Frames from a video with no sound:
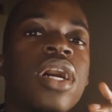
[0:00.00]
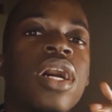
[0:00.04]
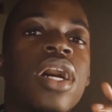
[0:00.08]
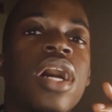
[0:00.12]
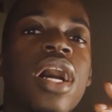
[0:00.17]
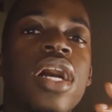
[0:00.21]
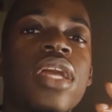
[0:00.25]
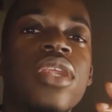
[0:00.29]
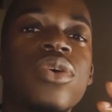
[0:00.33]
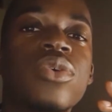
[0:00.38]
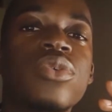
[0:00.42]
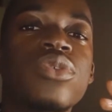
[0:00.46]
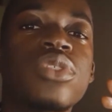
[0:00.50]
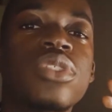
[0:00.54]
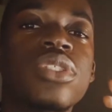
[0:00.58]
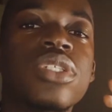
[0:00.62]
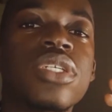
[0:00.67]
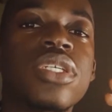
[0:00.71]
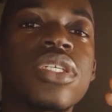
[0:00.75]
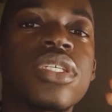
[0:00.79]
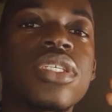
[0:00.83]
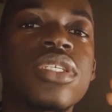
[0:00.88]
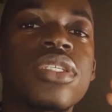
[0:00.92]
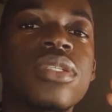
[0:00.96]
I don't
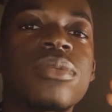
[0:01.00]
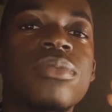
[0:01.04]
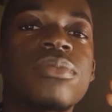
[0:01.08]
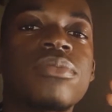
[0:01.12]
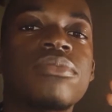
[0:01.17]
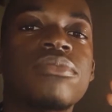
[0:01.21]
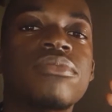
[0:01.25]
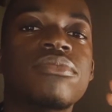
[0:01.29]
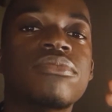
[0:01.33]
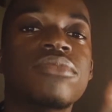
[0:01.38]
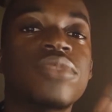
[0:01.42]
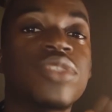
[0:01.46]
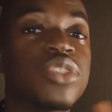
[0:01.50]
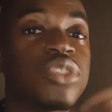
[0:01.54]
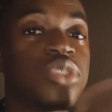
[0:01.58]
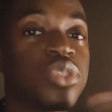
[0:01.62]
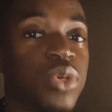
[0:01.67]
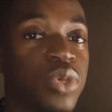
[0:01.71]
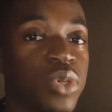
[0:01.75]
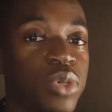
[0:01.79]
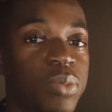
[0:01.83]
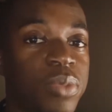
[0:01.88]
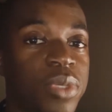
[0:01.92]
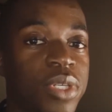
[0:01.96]
just show
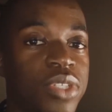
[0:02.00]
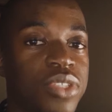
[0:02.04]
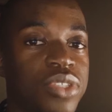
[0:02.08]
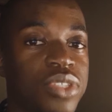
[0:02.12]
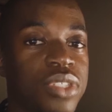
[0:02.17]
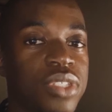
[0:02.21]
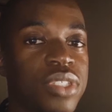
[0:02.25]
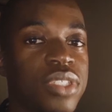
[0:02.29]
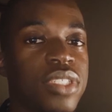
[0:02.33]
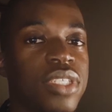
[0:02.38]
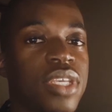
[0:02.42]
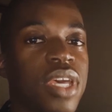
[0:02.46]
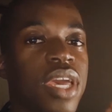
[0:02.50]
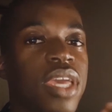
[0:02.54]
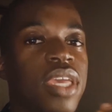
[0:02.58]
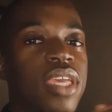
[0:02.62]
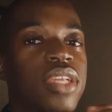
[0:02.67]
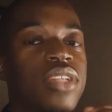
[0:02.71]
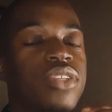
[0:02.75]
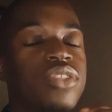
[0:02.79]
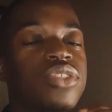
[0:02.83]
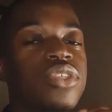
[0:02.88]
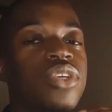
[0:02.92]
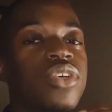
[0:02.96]
you pictures, I
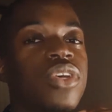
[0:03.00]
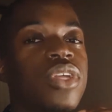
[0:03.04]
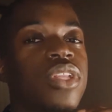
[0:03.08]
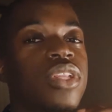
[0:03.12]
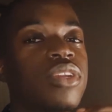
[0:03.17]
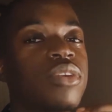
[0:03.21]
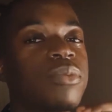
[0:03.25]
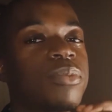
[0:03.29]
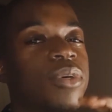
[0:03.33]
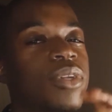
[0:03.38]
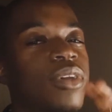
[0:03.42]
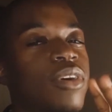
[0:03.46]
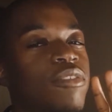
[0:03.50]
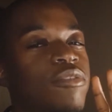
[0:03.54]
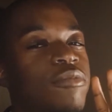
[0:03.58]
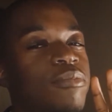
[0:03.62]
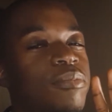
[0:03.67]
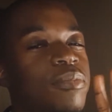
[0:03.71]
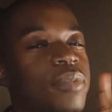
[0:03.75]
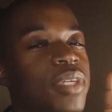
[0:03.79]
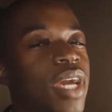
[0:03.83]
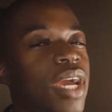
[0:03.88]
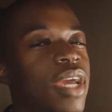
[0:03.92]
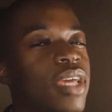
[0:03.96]
can show you a little bit of
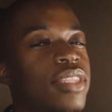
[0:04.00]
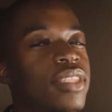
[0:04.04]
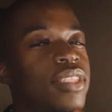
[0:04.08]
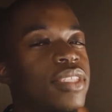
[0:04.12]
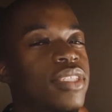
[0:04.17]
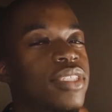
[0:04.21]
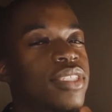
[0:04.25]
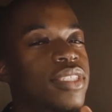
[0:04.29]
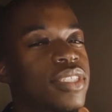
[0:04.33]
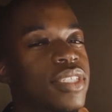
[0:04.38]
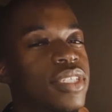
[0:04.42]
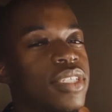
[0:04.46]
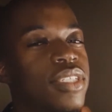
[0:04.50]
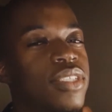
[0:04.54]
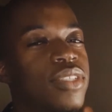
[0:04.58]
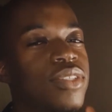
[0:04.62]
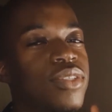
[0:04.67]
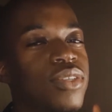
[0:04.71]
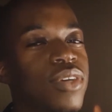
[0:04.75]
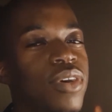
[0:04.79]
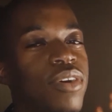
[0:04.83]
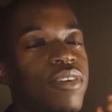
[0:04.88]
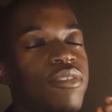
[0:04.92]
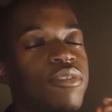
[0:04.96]
behind the scenes
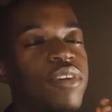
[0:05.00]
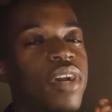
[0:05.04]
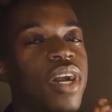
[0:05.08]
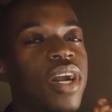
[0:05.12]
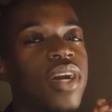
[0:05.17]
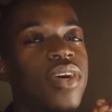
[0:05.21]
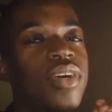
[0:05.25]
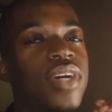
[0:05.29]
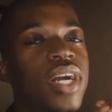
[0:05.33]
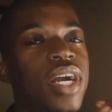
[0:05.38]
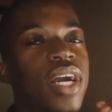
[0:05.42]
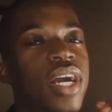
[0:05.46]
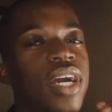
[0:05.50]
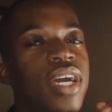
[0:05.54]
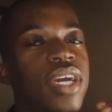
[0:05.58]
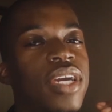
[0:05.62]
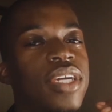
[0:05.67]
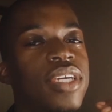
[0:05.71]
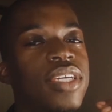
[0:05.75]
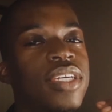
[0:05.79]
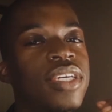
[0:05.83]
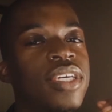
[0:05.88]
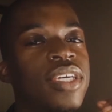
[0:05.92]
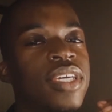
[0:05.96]
of how
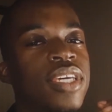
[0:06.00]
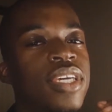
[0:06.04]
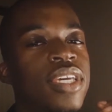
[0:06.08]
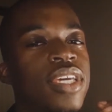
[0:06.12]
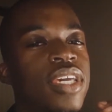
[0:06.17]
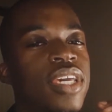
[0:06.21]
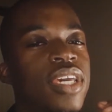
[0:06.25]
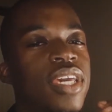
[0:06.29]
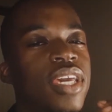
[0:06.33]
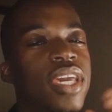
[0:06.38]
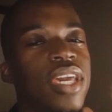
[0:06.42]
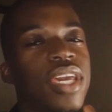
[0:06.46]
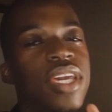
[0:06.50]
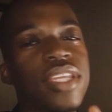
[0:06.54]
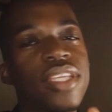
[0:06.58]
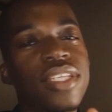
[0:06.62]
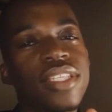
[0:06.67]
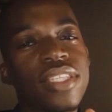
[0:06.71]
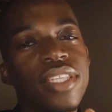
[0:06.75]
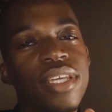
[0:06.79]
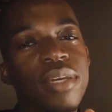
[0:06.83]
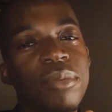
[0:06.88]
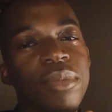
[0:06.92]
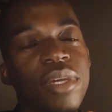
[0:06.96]
I edit
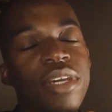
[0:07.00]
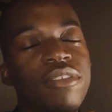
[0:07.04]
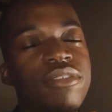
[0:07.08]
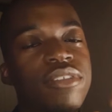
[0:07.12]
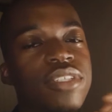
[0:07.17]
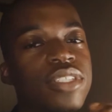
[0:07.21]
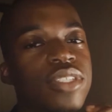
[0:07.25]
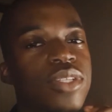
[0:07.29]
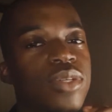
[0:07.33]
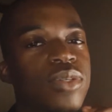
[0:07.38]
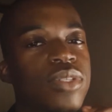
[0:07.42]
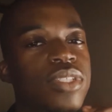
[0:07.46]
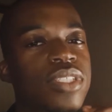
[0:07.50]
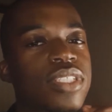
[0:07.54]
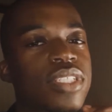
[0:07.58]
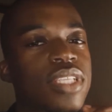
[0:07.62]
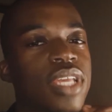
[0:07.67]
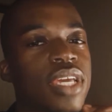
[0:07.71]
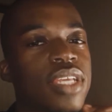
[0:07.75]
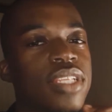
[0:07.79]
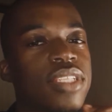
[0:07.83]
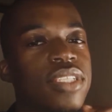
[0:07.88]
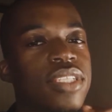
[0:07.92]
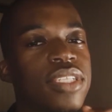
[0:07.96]
them ever so
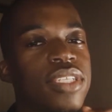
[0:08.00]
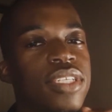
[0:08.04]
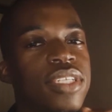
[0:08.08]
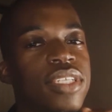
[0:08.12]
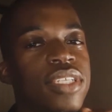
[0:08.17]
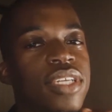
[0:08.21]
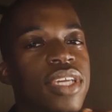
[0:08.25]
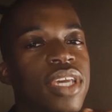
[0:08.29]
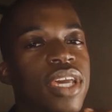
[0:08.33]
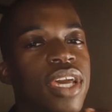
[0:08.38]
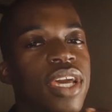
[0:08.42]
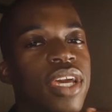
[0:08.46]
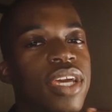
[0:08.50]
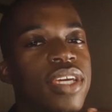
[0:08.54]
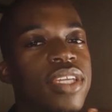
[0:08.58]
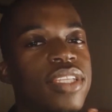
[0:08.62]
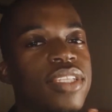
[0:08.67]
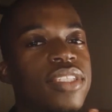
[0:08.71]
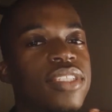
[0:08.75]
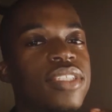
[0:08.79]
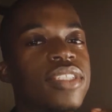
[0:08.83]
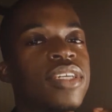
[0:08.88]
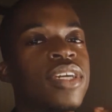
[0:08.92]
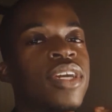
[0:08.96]
slightly
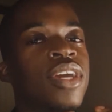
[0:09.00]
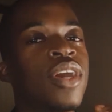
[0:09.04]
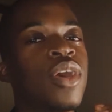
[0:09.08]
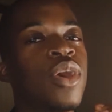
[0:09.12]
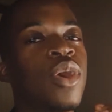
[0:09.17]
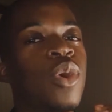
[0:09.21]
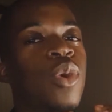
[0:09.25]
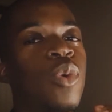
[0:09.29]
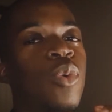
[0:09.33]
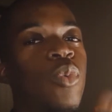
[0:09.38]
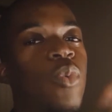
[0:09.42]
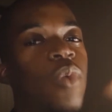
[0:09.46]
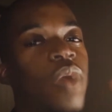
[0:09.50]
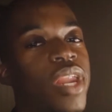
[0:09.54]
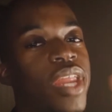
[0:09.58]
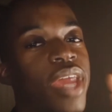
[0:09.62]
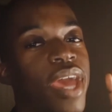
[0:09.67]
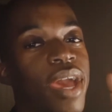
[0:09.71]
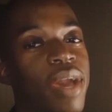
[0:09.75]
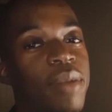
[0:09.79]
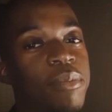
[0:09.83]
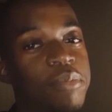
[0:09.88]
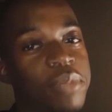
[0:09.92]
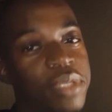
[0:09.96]
and what
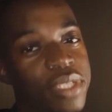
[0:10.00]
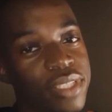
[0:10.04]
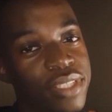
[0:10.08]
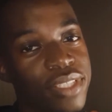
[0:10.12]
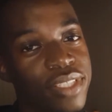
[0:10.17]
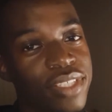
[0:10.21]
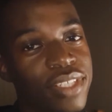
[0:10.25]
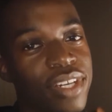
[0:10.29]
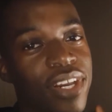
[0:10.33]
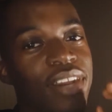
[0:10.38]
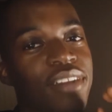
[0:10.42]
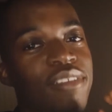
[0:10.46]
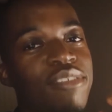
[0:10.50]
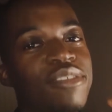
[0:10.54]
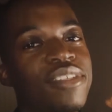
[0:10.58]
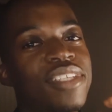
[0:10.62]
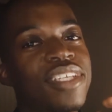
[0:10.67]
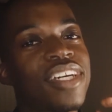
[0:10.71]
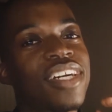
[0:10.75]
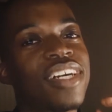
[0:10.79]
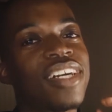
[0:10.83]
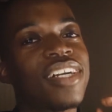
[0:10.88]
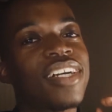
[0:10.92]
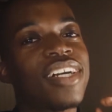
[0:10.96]
happens after
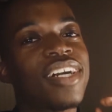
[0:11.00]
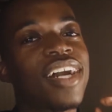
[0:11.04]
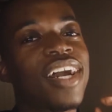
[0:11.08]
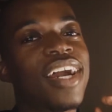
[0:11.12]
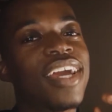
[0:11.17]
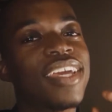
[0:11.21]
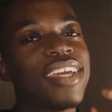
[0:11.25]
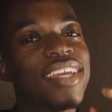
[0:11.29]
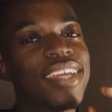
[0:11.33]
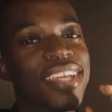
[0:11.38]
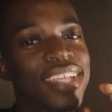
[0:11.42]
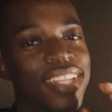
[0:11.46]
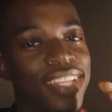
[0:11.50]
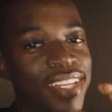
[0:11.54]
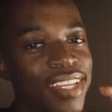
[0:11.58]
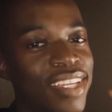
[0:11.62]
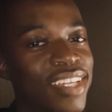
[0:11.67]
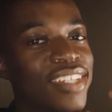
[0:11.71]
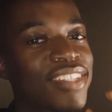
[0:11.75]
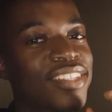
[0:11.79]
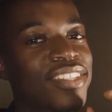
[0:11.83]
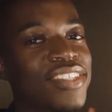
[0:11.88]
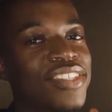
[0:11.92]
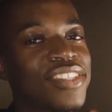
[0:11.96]
I
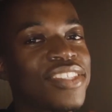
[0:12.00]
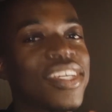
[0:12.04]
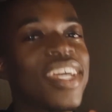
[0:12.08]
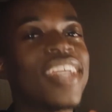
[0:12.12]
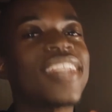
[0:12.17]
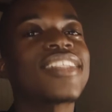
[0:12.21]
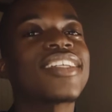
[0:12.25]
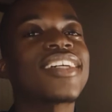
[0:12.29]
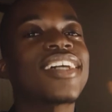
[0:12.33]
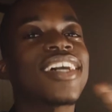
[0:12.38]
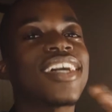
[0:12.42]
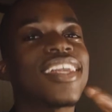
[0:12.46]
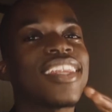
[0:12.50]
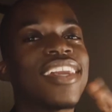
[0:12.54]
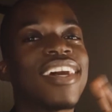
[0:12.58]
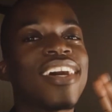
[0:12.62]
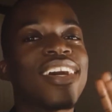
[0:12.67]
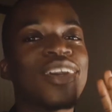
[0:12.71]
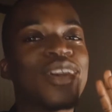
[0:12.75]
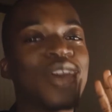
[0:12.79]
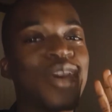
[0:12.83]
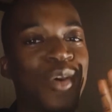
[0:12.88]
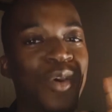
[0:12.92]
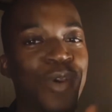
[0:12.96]
click the shutter and I
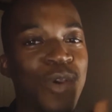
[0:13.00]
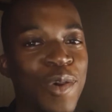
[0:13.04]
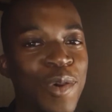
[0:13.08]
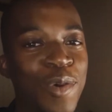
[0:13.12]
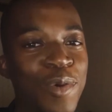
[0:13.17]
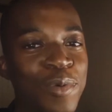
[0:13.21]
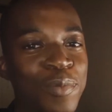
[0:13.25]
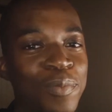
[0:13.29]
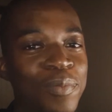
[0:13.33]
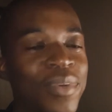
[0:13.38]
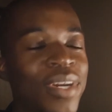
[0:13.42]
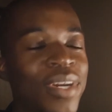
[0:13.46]
go home.